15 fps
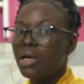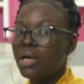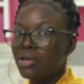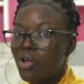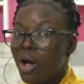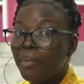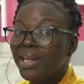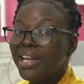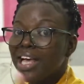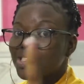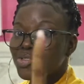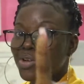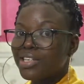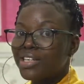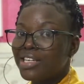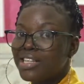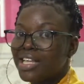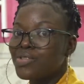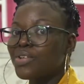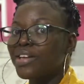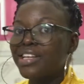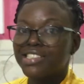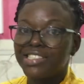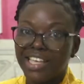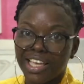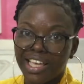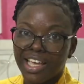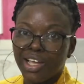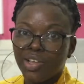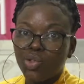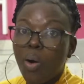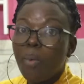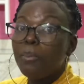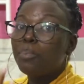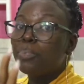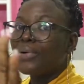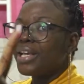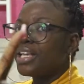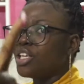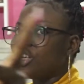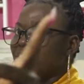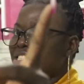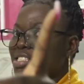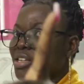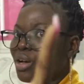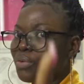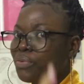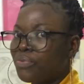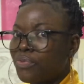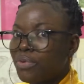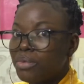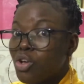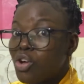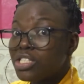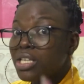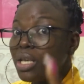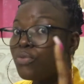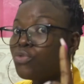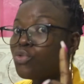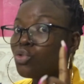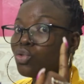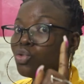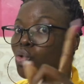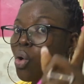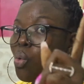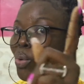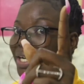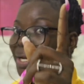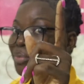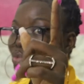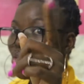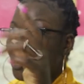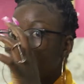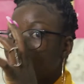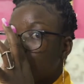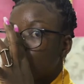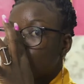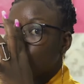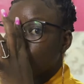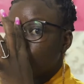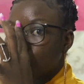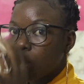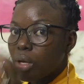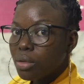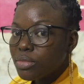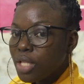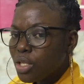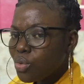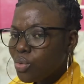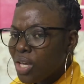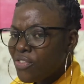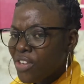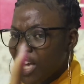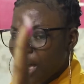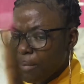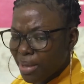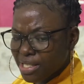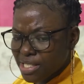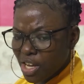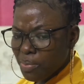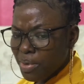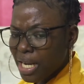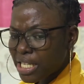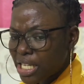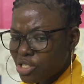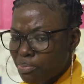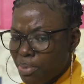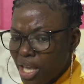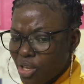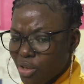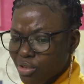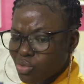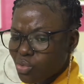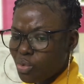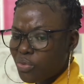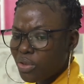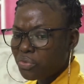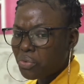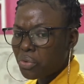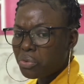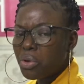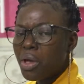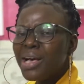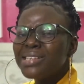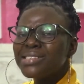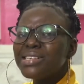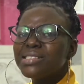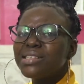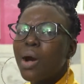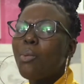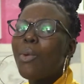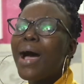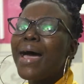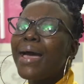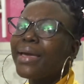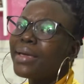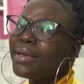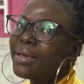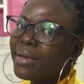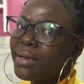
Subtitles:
Normally that's what they say. Don't bring yourself, because if you know what I'm going through, you even come and tell me that I should pay your school fees for you. Sister, why?